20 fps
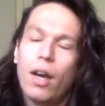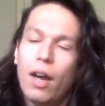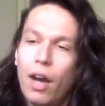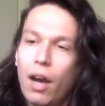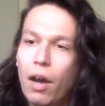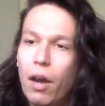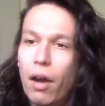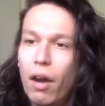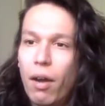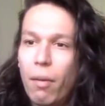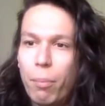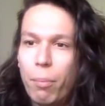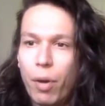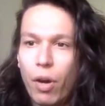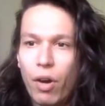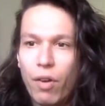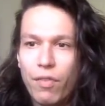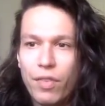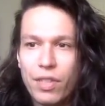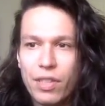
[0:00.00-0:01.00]

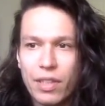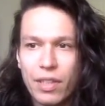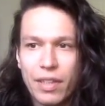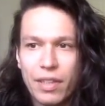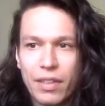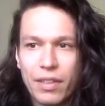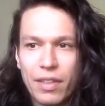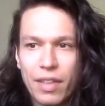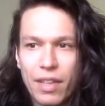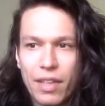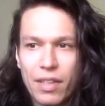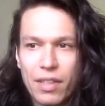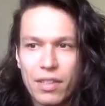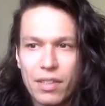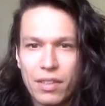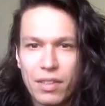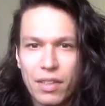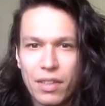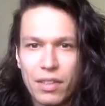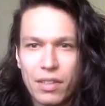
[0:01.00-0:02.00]
But obviously
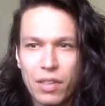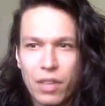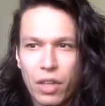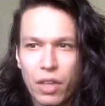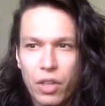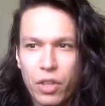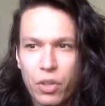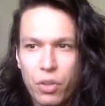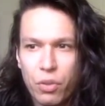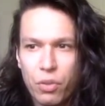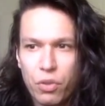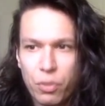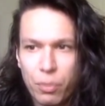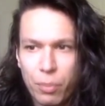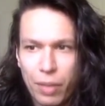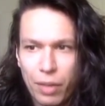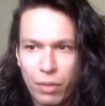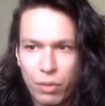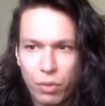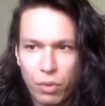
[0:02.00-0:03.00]
there's a huge
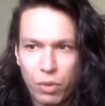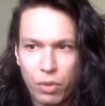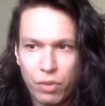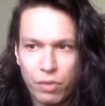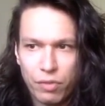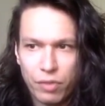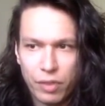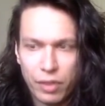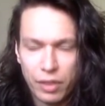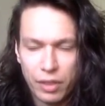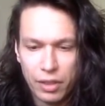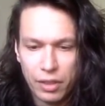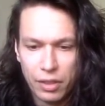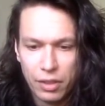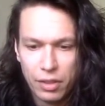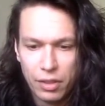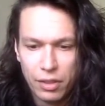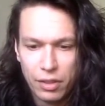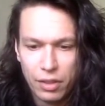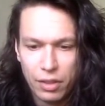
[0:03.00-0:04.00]
amount
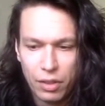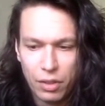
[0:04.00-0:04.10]
of